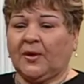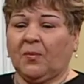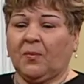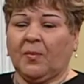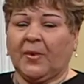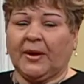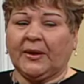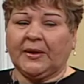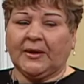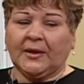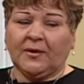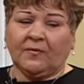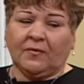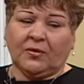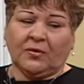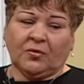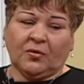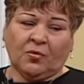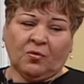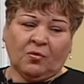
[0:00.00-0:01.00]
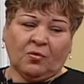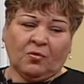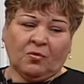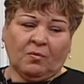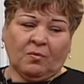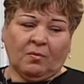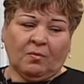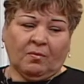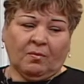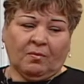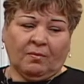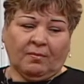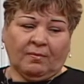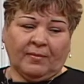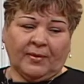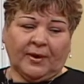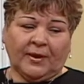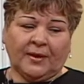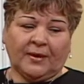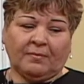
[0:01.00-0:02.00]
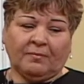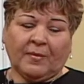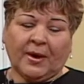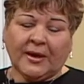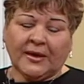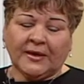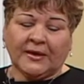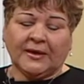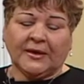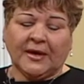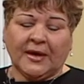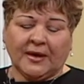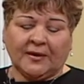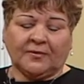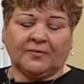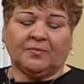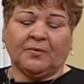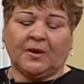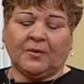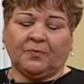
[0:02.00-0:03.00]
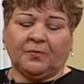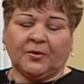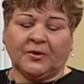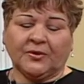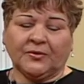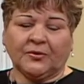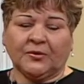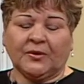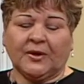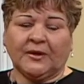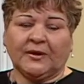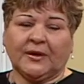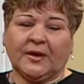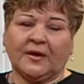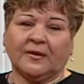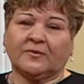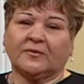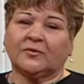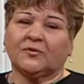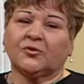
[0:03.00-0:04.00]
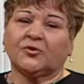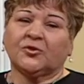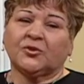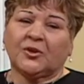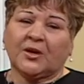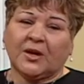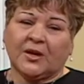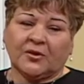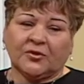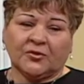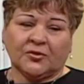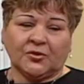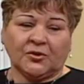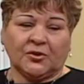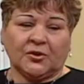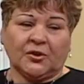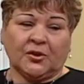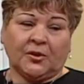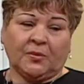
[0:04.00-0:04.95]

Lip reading: But even though in my case, my personal case changed